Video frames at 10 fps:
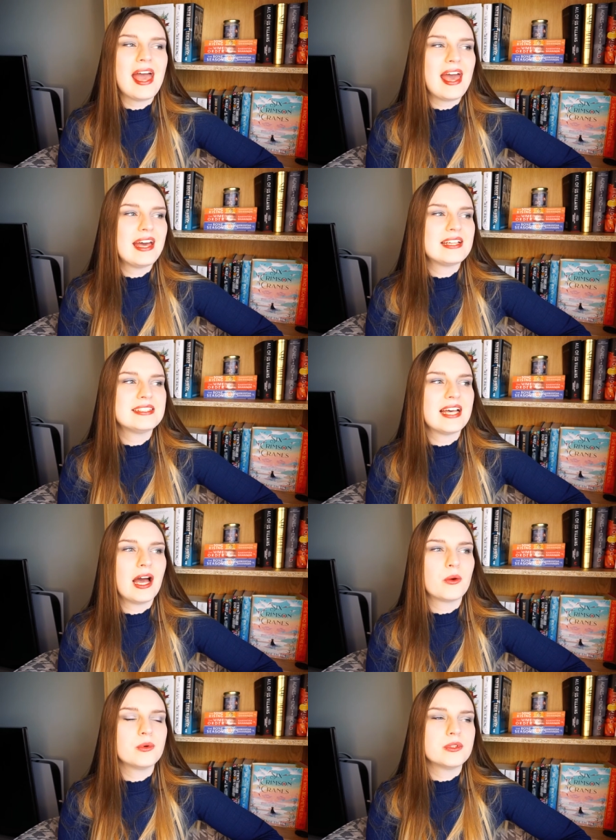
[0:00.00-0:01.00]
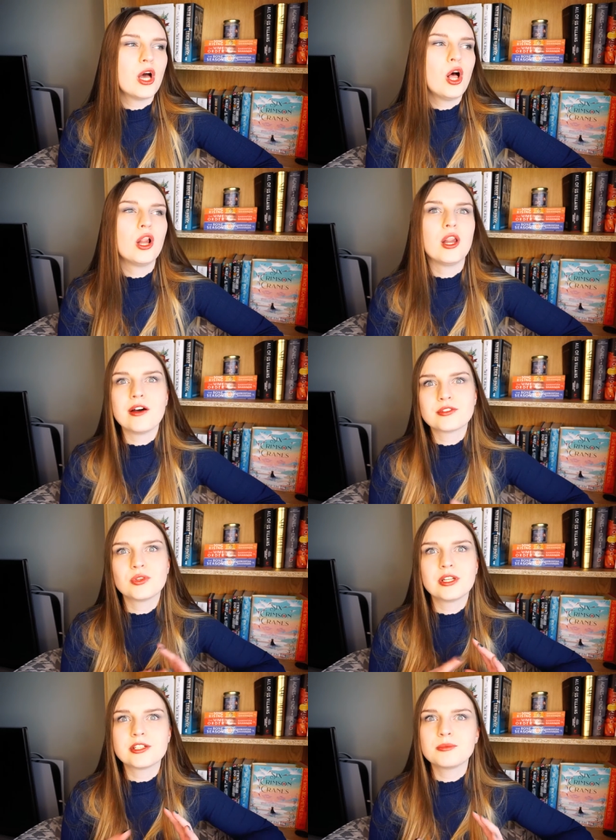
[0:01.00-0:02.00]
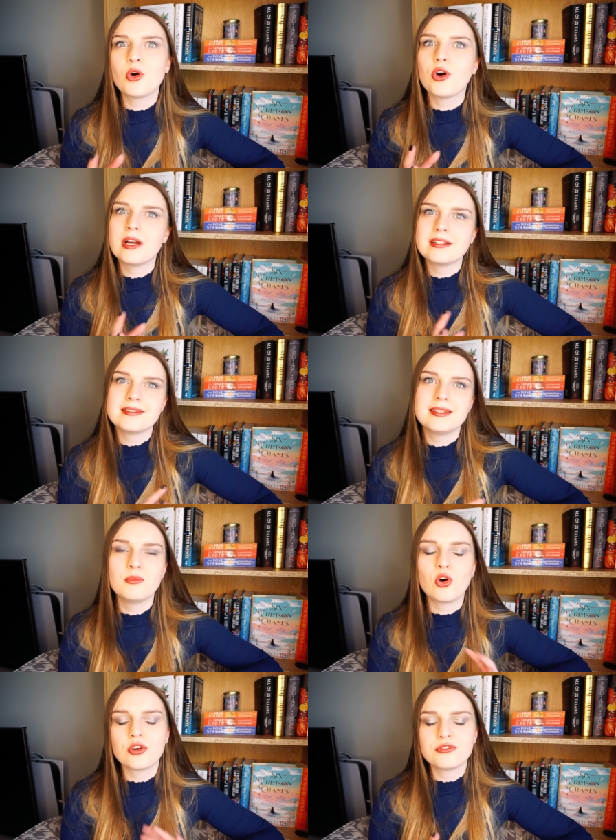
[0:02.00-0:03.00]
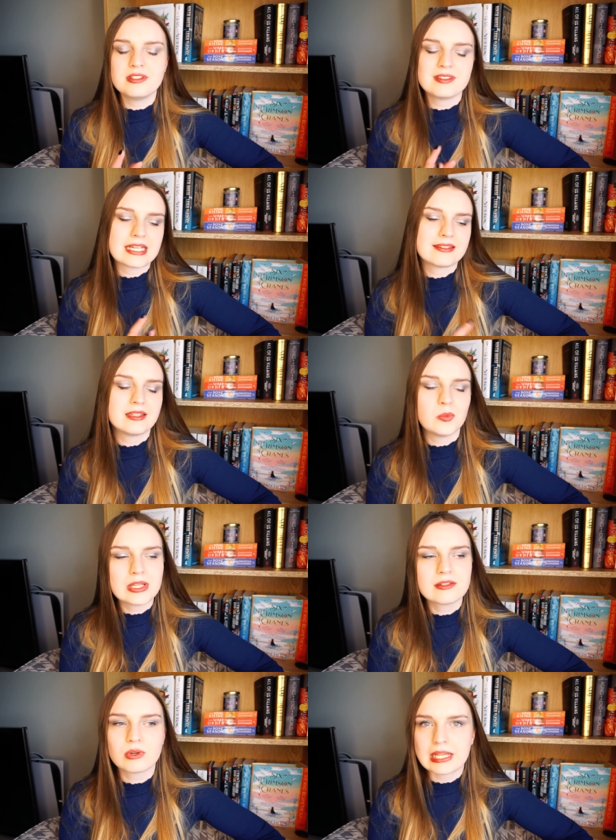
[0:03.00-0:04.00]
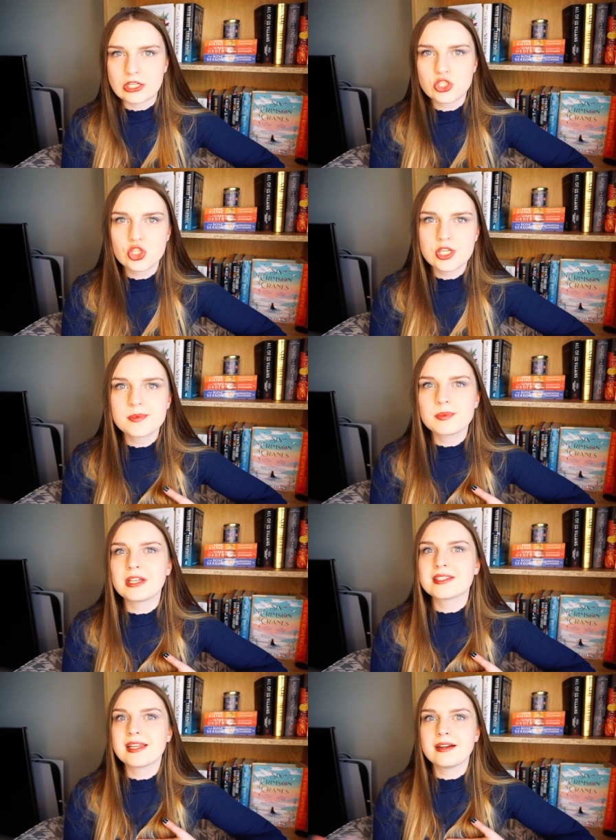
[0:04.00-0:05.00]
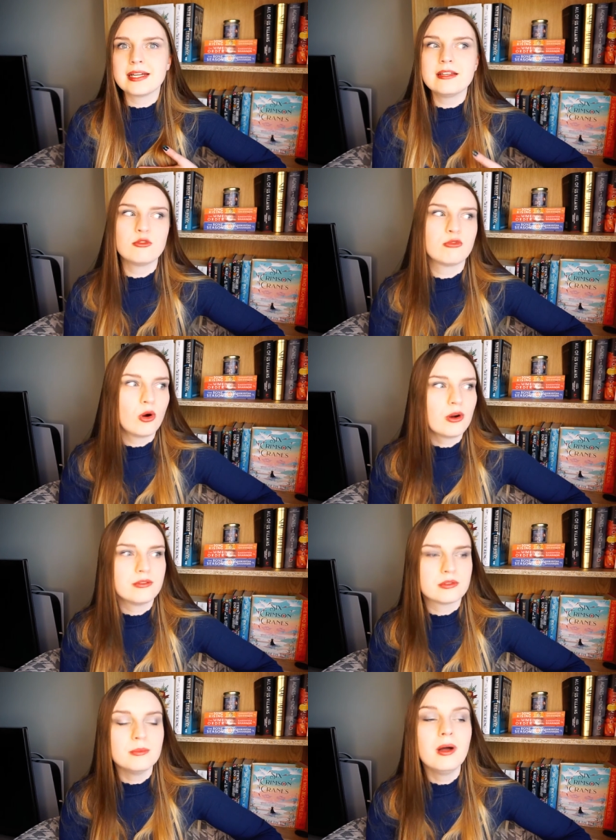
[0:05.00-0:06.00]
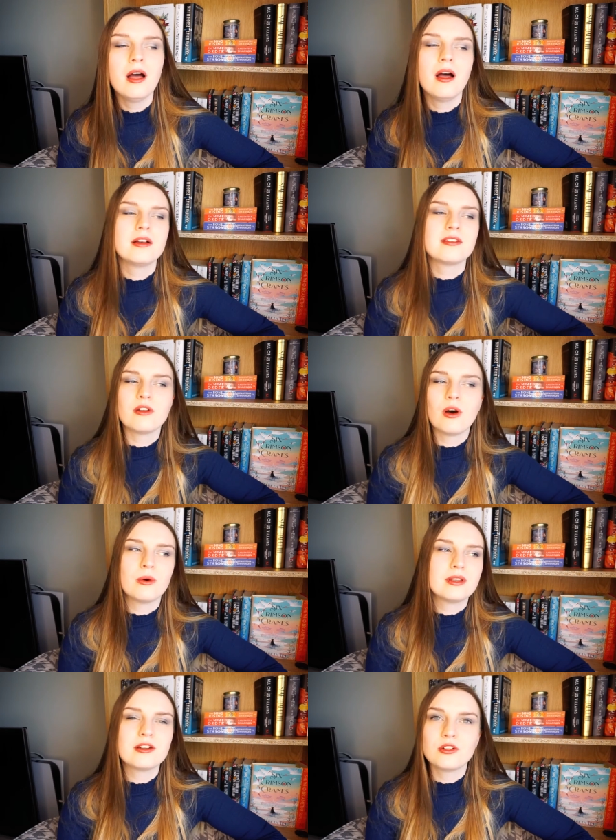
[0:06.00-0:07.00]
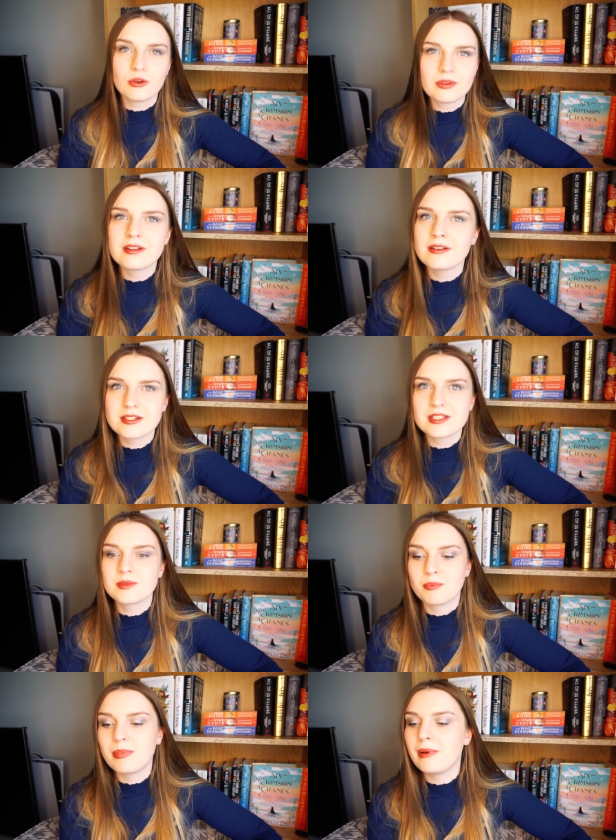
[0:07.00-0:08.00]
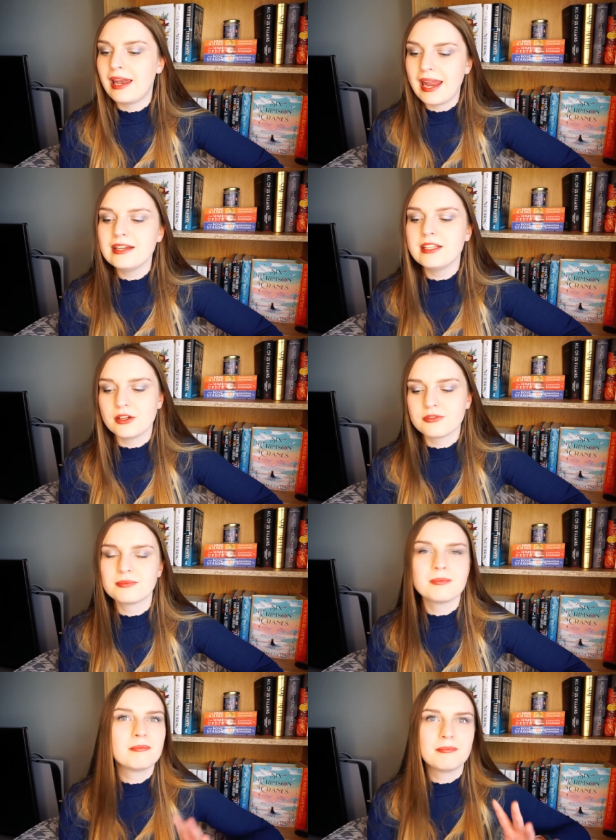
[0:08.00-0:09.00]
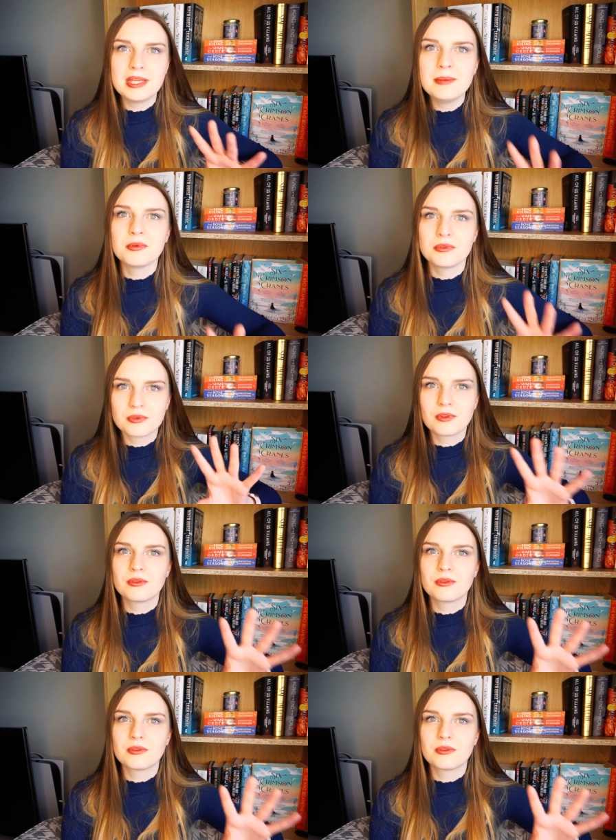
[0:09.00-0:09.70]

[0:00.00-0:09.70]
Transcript: and I would love to learn more and see more of these like siblings relationships, because there is four of them, so there, you know, they're just plenty of people